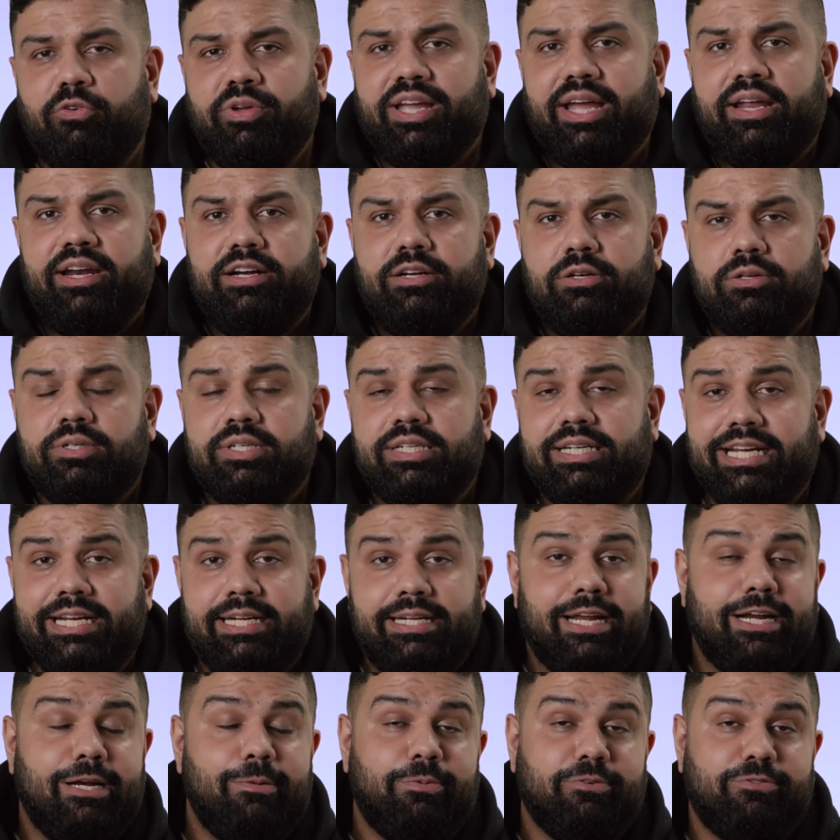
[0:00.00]
we get into
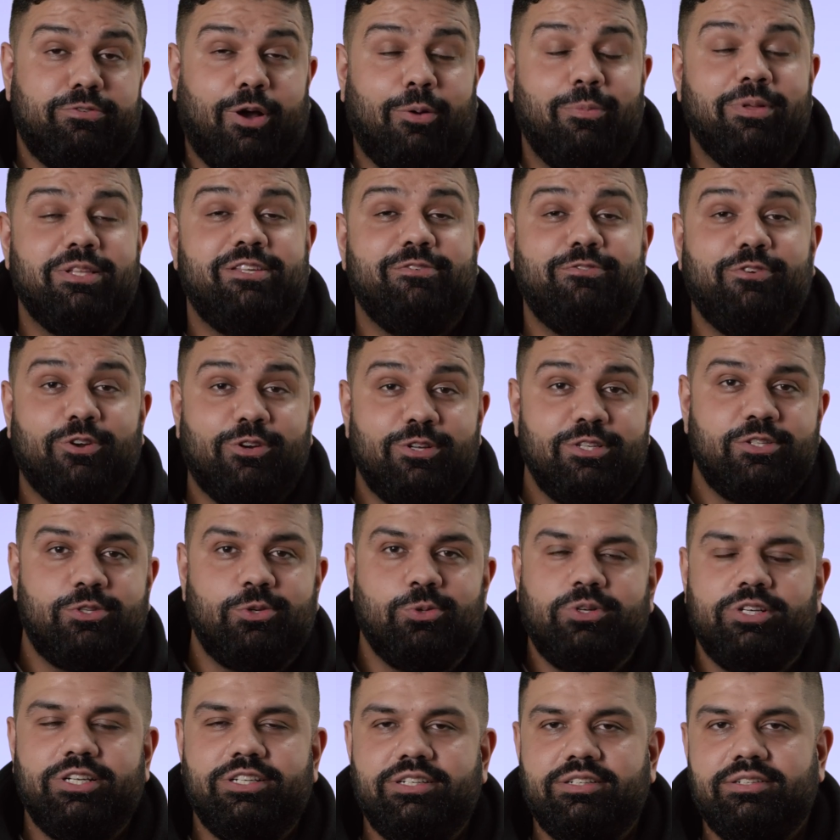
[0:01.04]
detailed performance, if you're a
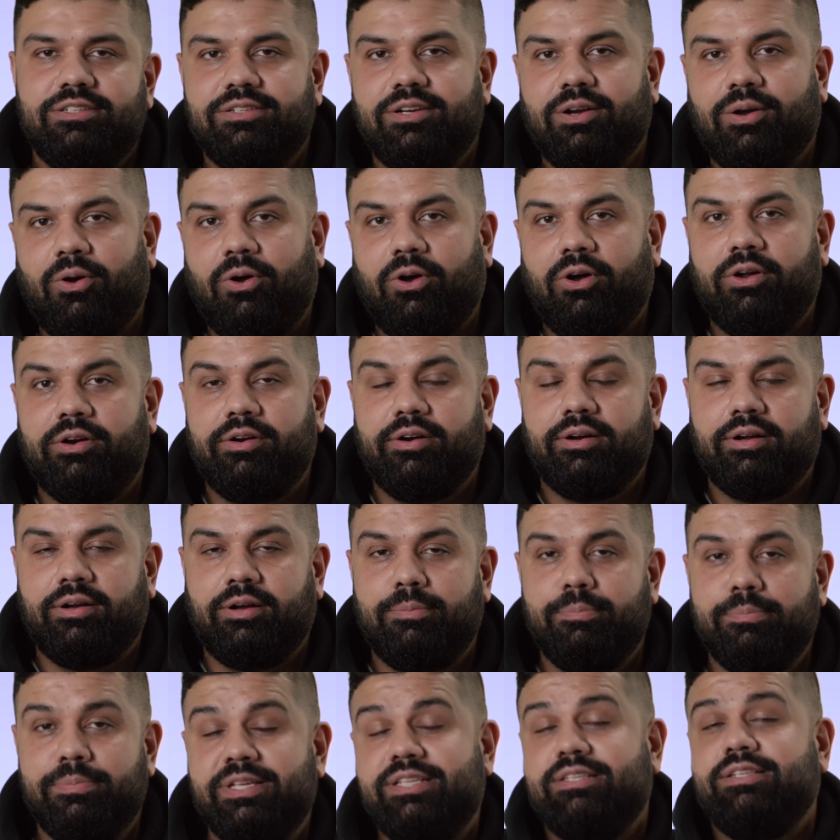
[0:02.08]
student or a
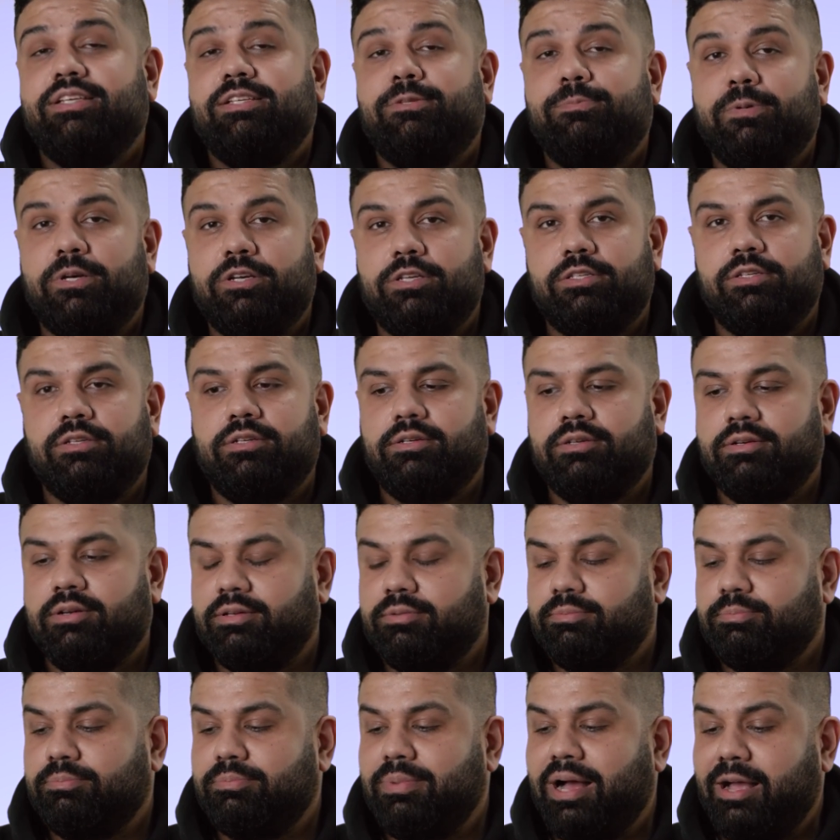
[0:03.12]
business person,
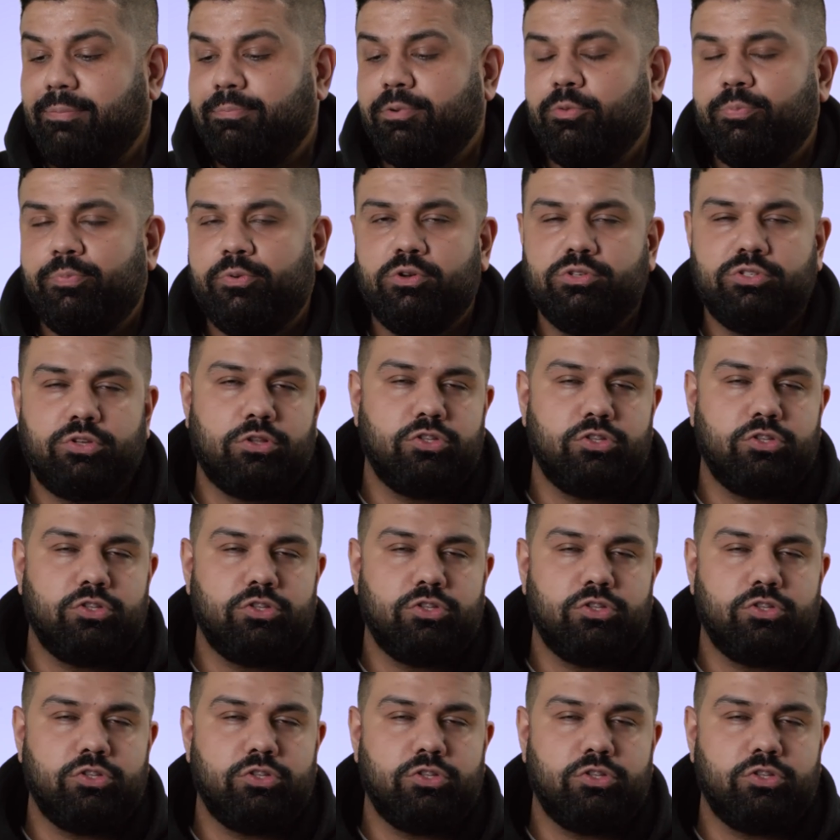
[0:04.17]
MacBook Pros